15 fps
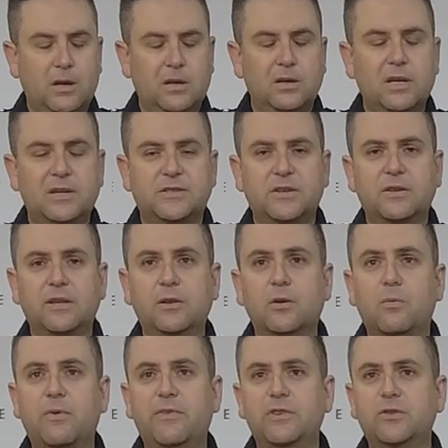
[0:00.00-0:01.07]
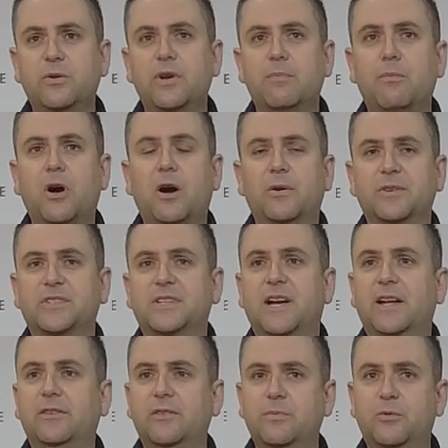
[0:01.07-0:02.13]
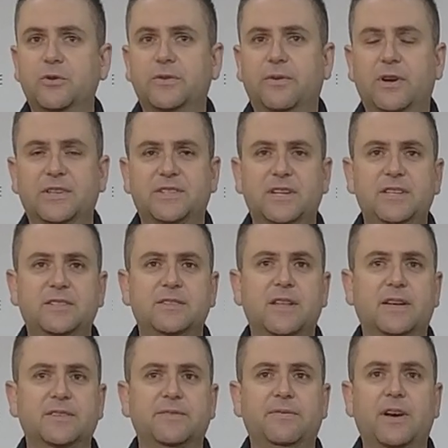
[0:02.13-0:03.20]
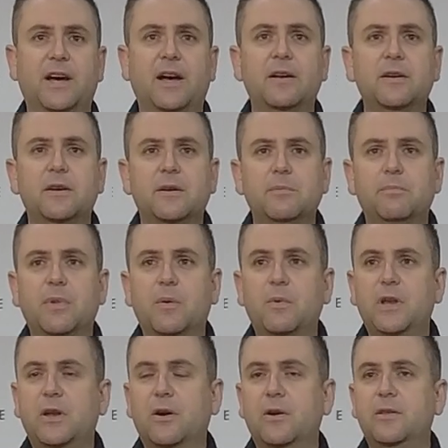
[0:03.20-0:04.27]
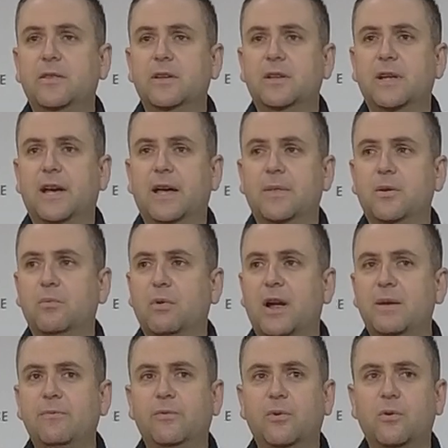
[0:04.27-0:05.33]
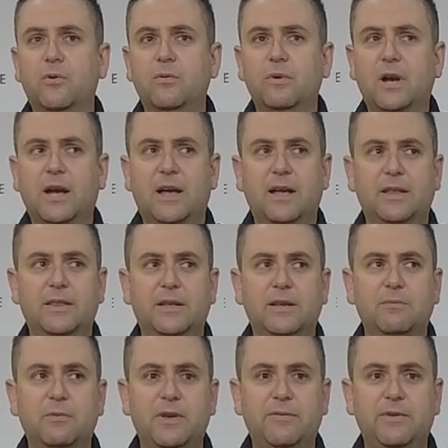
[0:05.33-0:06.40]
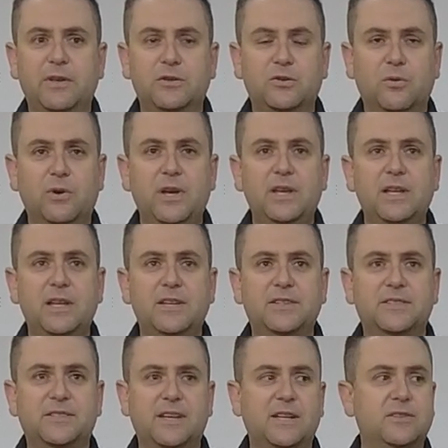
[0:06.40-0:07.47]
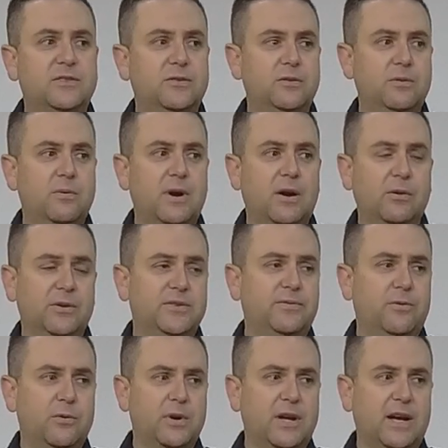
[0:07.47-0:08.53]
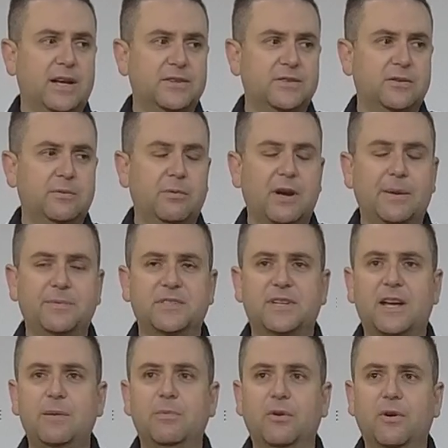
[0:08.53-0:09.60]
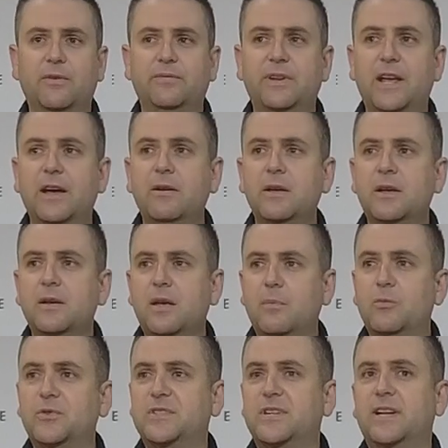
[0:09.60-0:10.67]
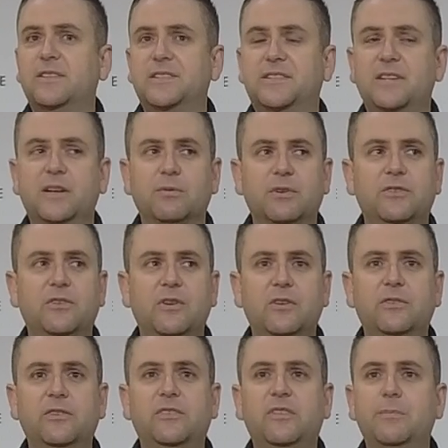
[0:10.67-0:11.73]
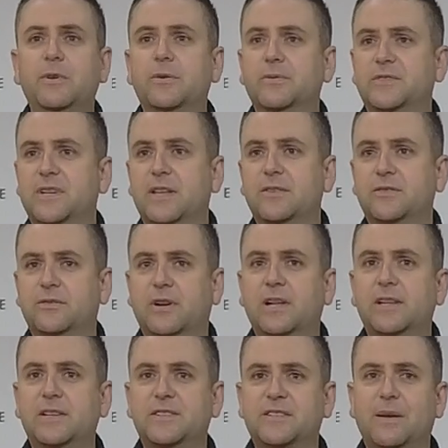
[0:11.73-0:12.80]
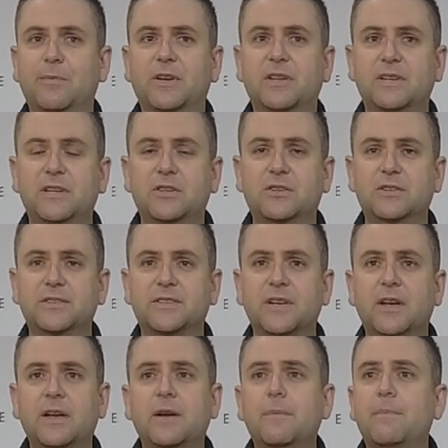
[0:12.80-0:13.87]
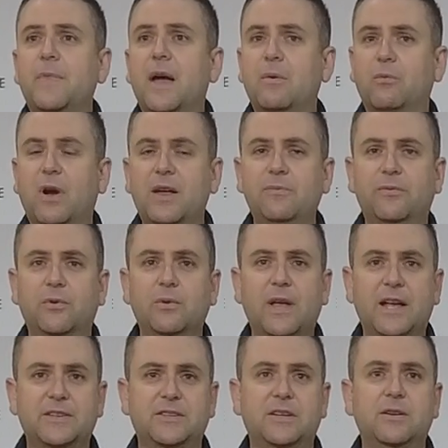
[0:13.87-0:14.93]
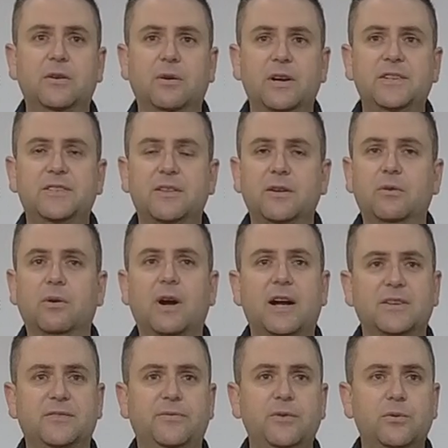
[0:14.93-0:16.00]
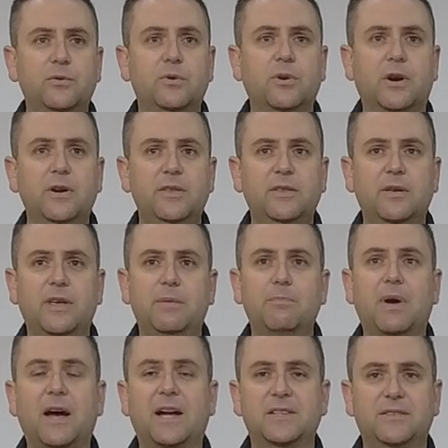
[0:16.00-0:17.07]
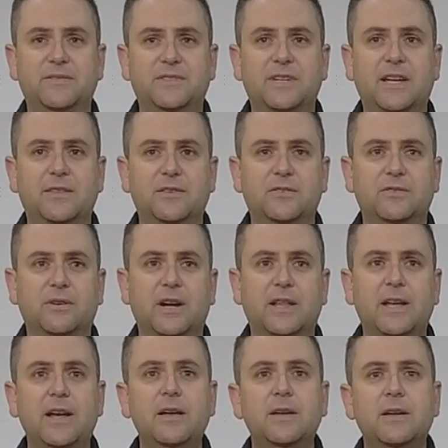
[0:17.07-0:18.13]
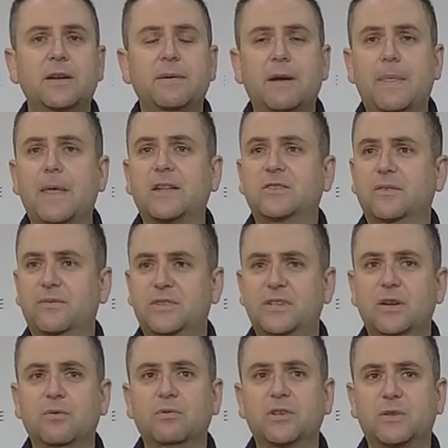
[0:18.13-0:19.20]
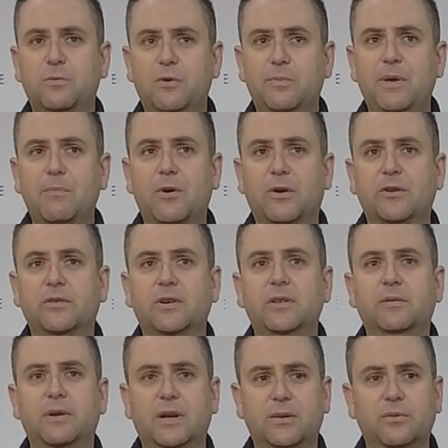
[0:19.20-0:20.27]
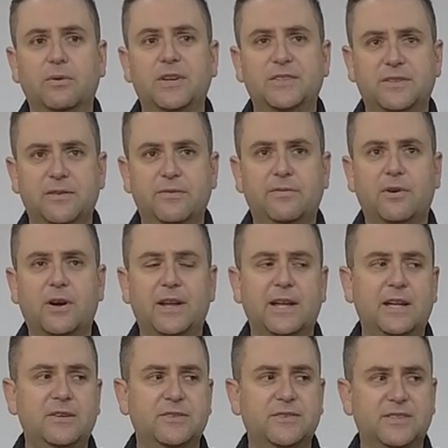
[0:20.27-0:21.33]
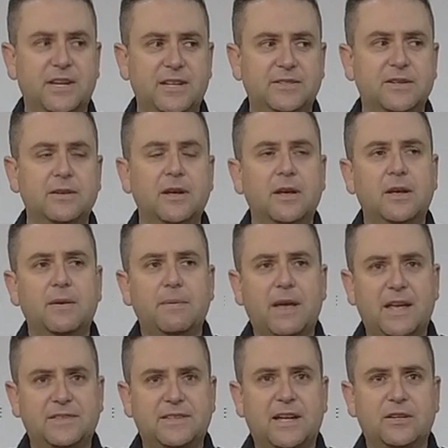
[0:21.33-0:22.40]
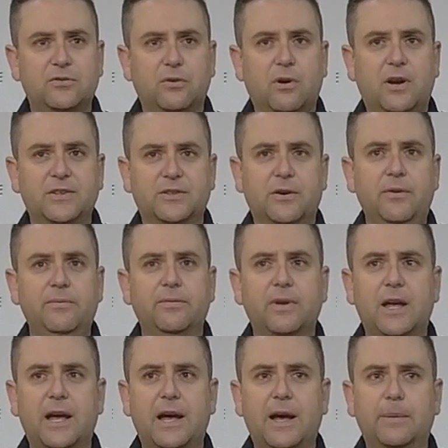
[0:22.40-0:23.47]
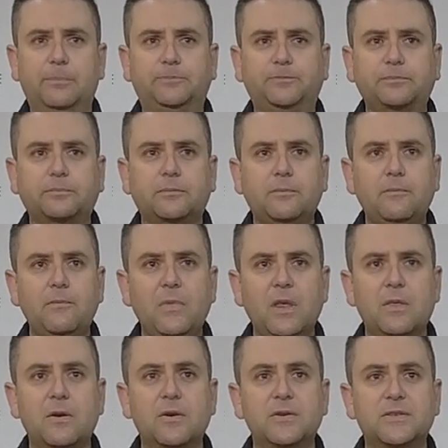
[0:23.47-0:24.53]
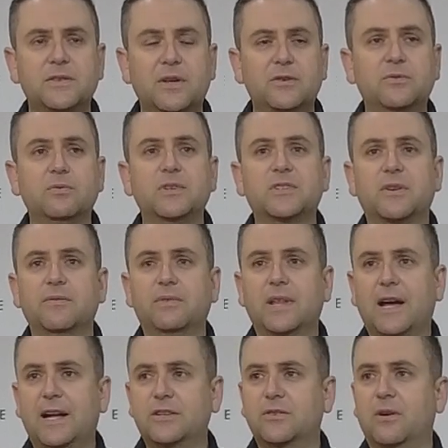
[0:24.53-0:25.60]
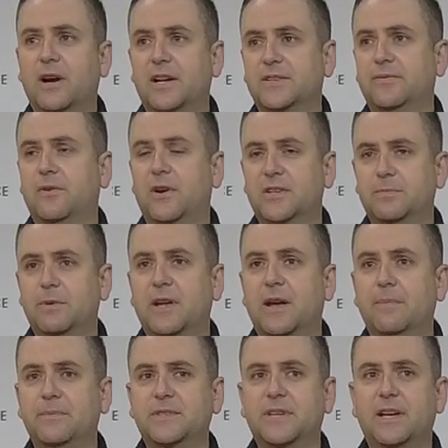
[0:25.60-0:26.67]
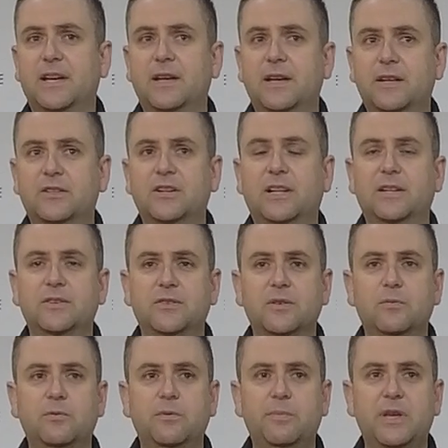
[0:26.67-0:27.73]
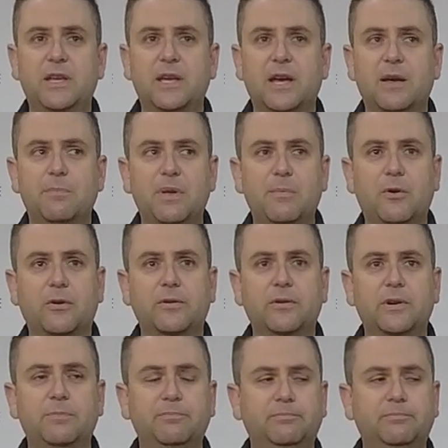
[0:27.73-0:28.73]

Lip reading: Yeah, certainly. Look, we've enjoyed a milder start to the bushfire season thus far, but we know that the rainfall that we've enjoyed is set to, or is forecast to perhaps taper off now, and we'll start to see a return to typical South Australian summer conditions. That rainfall has increased the grass fuel growth in parts of South Australia, and that's obviously a risk we'll be monitoring throughout the rest of the fire danger season. As that dries off, those risk of large grass fires becomes a challenge that we'll be monitoring.